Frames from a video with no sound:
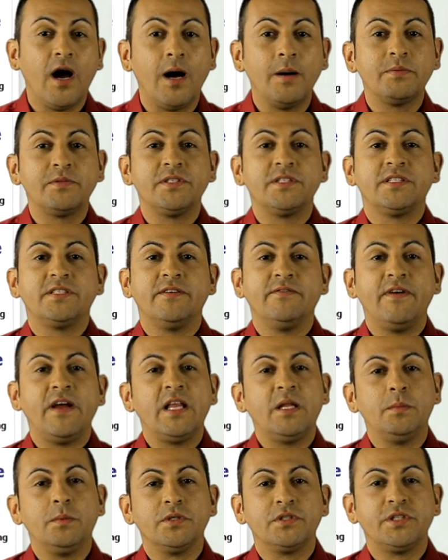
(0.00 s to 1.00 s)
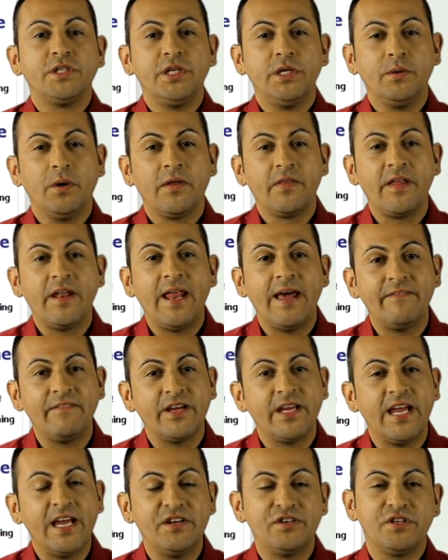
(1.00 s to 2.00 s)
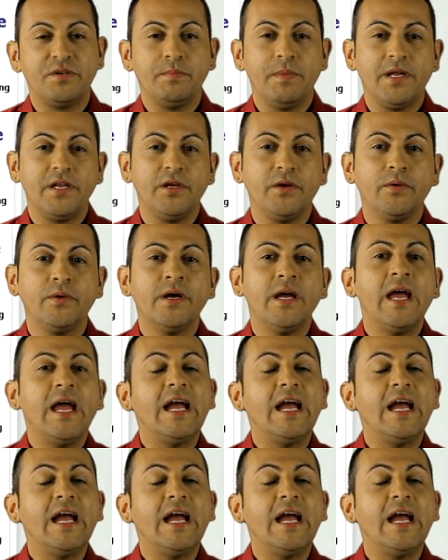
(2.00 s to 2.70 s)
options available to you on the navigation menu,